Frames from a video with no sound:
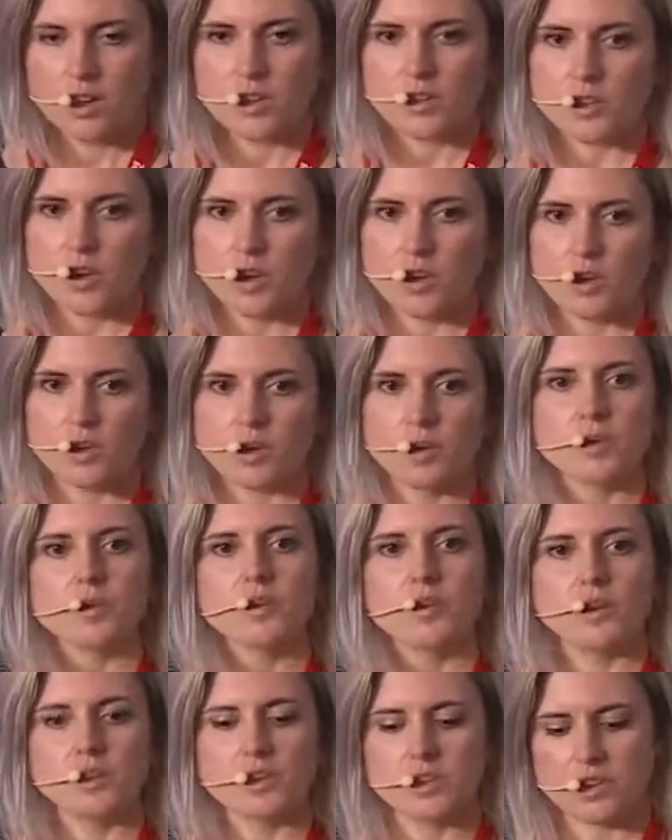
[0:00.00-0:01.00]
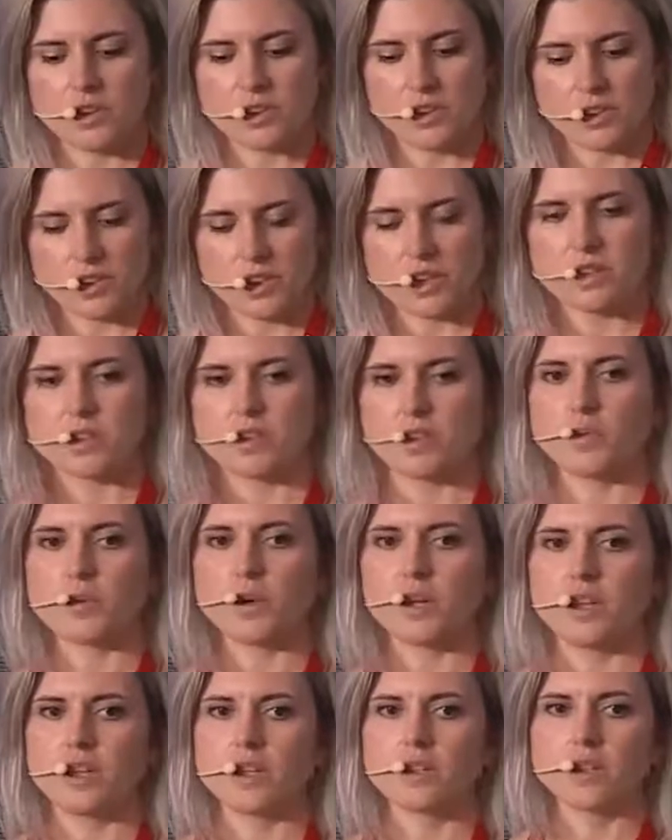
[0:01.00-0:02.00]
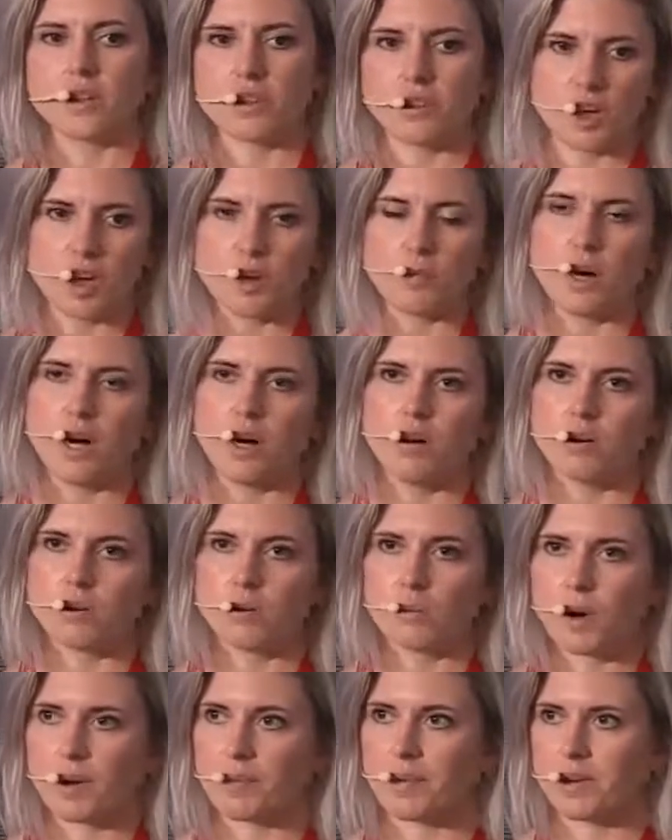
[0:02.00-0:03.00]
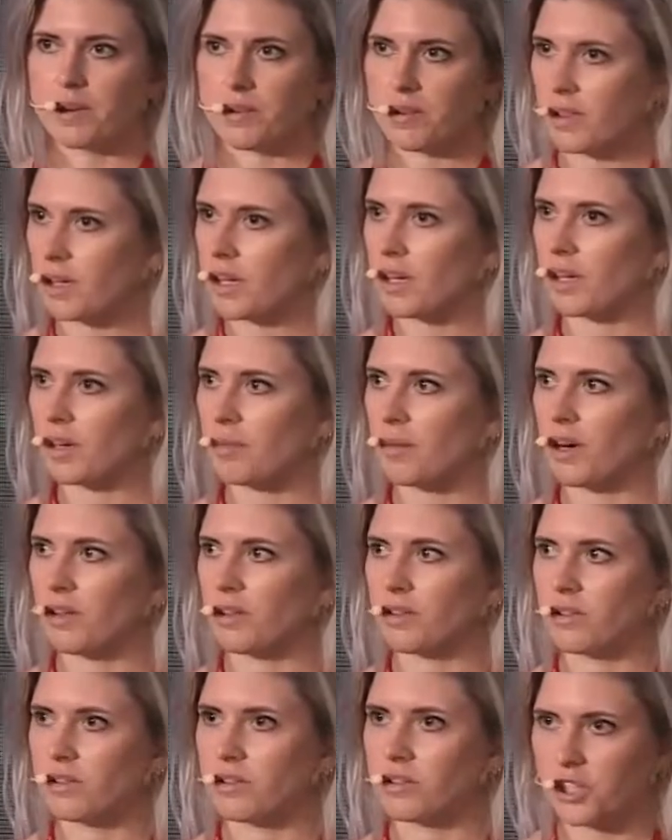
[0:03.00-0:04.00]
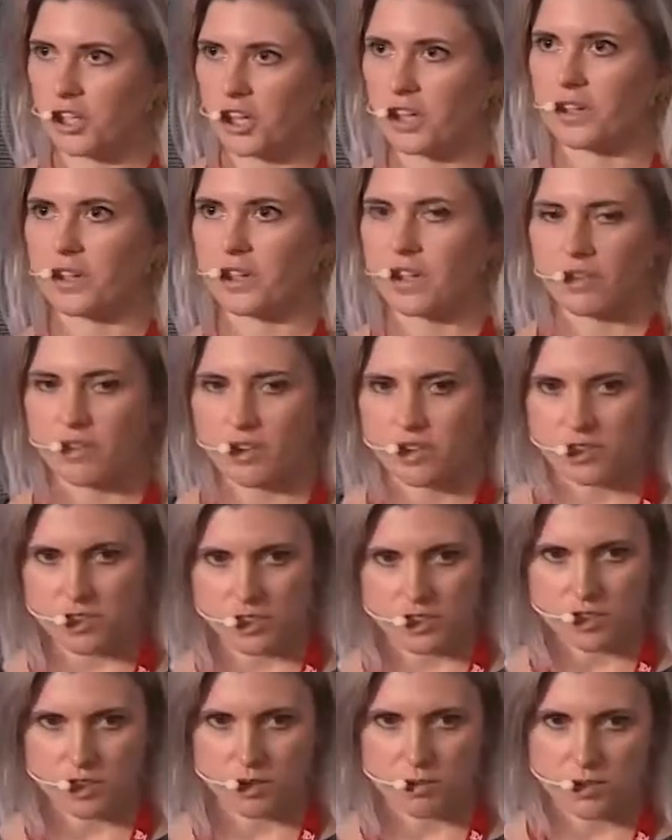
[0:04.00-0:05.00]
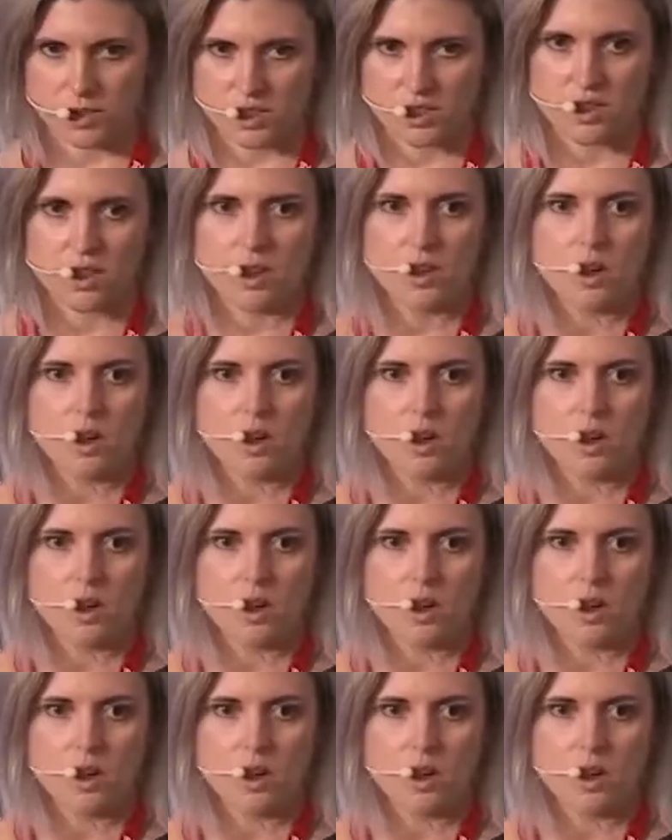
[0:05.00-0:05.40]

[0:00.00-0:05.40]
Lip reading: So those are the things that we need to think about when we are thinking about security of our systems.